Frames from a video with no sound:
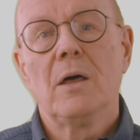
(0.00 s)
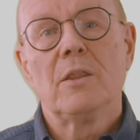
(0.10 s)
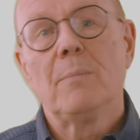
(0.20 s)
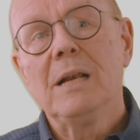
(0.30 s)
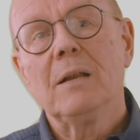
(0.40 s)

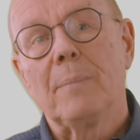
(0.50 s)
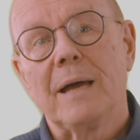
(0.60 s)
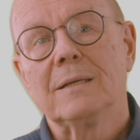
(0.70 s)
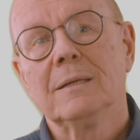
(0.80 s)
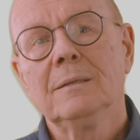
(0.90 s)
The builder
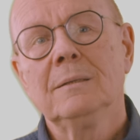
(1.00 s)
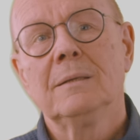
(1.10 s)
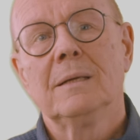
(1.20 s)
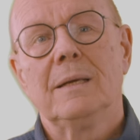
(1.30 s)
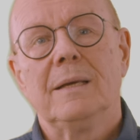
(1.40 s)
pattern
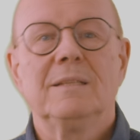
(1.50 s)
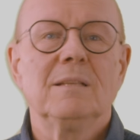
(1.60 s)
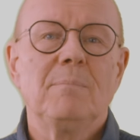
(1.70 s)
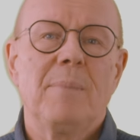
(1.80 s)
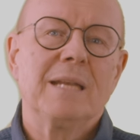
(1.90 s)
is
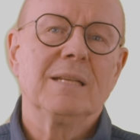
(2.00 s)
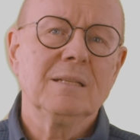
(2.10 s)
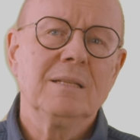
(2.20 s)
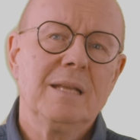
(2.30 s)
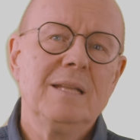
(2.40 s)
a
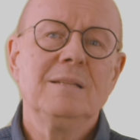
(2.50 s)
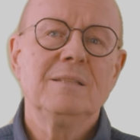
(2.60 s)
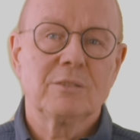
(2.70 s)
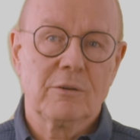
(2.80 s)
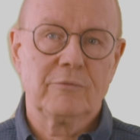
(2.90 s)
pattern in
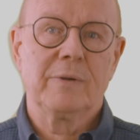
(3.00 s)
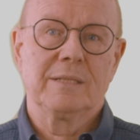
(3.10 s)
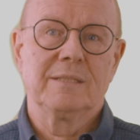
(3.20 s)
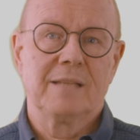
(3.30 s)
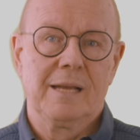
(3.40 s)
software
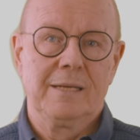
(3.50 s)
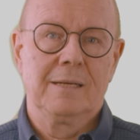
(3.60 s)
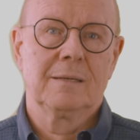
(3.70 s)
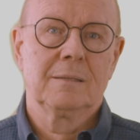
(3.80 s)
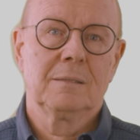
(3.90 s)
design.
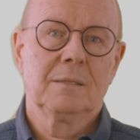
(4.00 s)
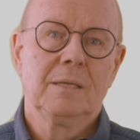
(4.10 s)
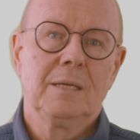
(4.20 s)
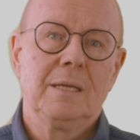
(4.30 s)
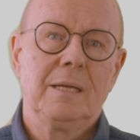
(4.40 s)

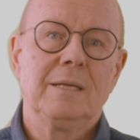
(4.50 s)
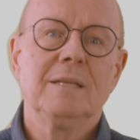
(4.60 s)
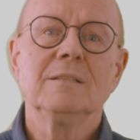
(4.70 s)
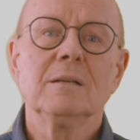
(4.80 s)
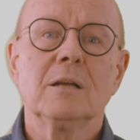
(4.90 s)
It
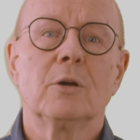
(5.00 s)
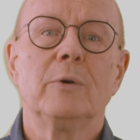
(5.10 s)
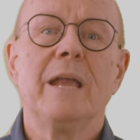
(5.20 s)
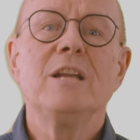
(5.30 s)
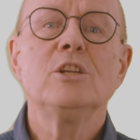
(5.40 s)
is a
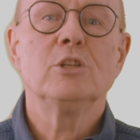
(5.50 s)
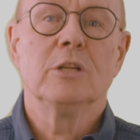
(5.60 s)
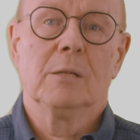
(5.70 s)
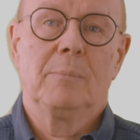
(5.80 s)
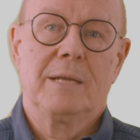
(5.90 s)

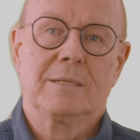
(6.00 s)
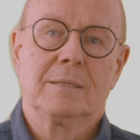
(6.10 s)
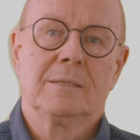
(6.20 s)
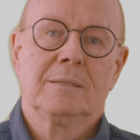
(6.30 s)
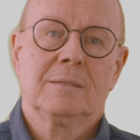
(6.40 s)
creational
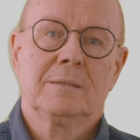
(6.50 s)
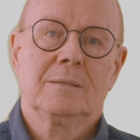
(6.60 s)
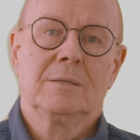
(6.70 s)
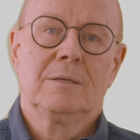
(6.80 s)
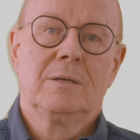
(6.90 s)
pattern.
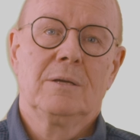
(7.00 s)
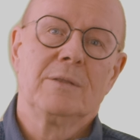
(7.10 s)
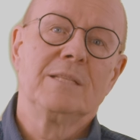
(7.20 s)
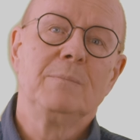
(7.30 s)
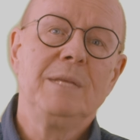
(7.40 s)

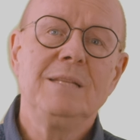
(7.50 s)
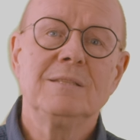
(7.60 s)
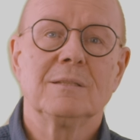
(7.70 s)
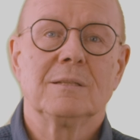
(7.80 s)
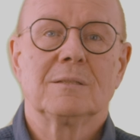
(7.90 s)
This
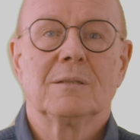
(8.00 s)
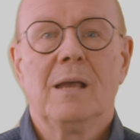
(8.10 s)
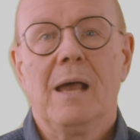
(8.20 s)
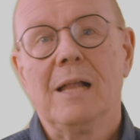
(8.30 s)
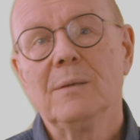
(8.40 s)
means it
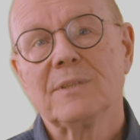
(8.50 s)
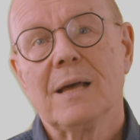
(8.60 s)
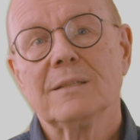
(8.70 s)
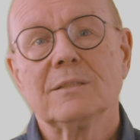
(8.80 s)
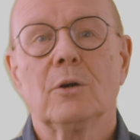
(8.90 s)
helps
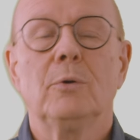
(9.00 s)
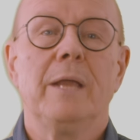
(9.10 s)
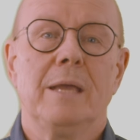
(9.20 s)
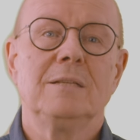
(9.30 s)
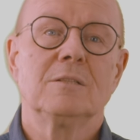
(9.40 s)
us
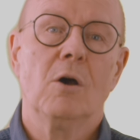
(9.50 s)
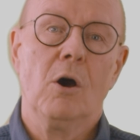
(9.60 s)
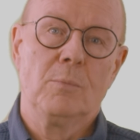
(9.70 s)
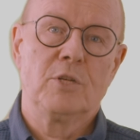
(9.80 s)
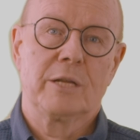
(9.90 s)
create
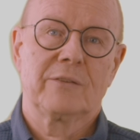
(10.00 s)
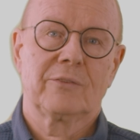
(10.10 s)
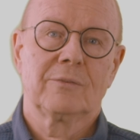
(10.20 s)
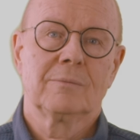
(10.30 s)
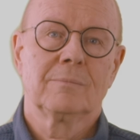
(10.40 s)
objects.